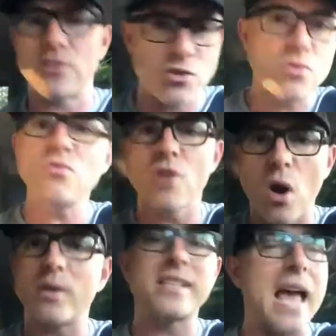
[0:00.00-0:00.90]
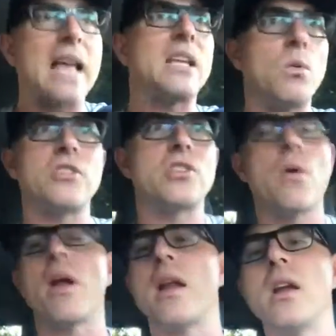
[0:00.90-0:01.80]
right? So you know exactly what's
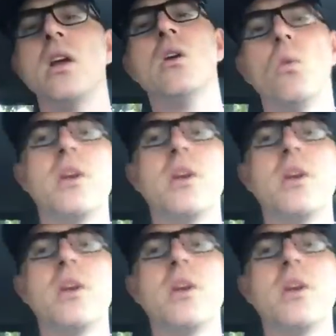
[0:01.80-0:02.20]
going on.